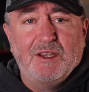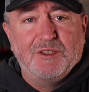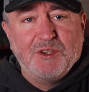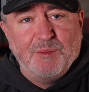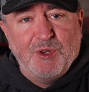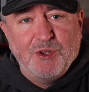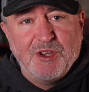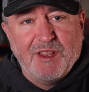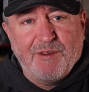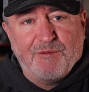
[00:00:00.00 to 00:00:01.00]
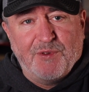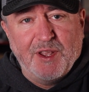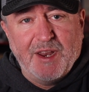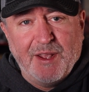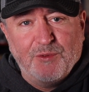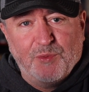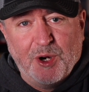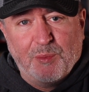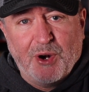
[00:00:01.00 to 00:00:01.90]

so I'm using that front and rear